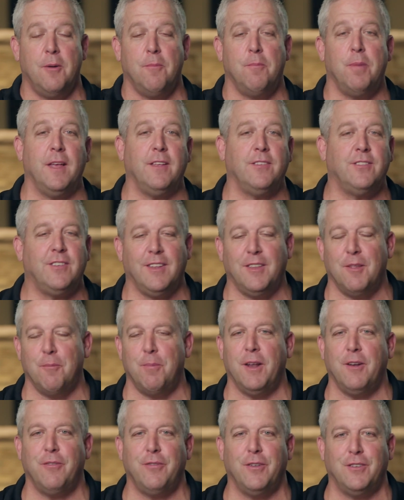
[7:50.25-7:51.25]
Basically, the
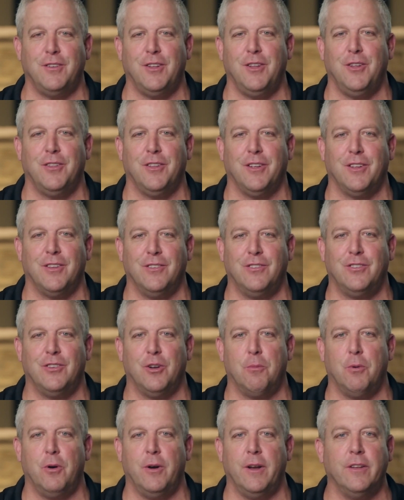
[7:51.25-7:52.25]
benefit to you, the
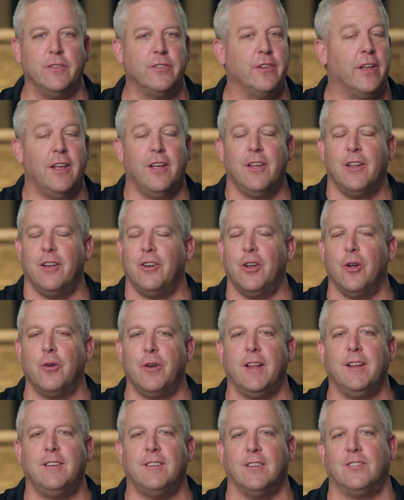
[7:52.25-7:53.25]
consumer, is no
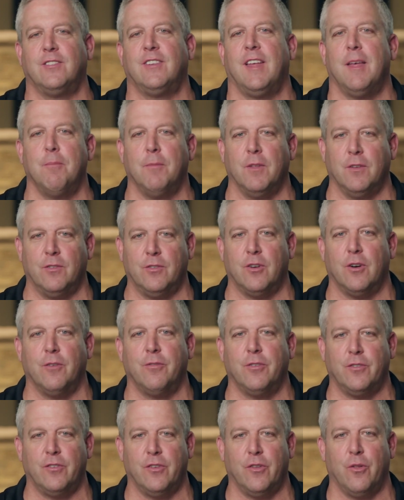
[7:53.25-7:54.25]
need to skim the
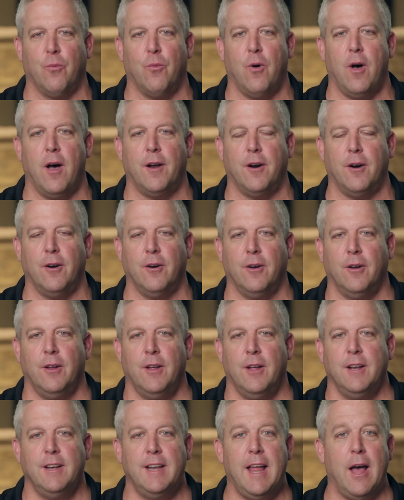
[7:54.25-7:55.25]
surface of the water.
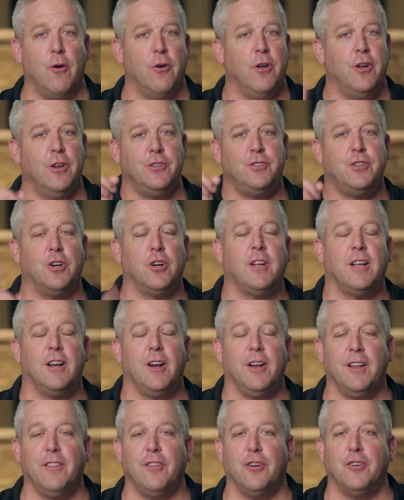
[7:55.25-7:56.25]
Now, dirt can
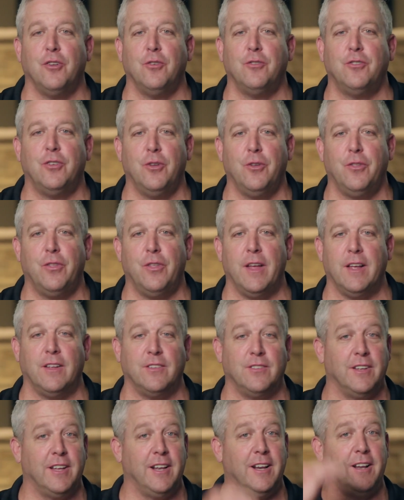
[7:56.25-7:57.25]
either do 2
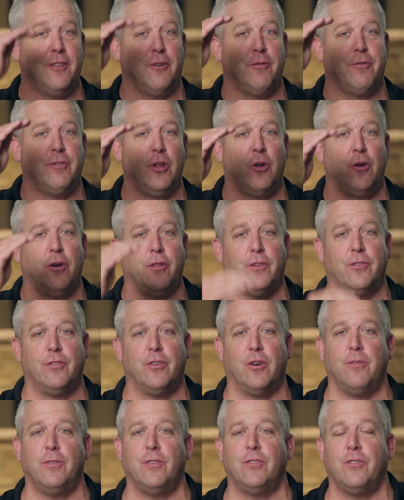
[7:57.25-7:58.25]
things. It can either float on the
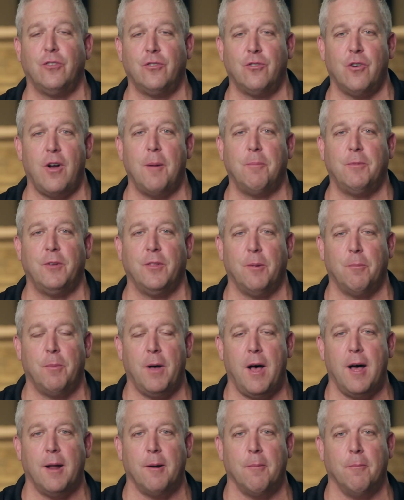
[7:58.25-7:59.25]
surface or drop to the
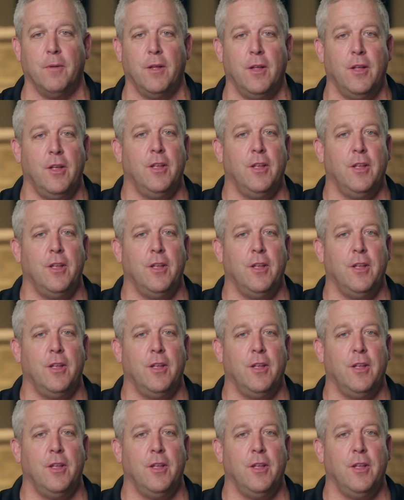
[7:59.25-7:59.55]
bottom.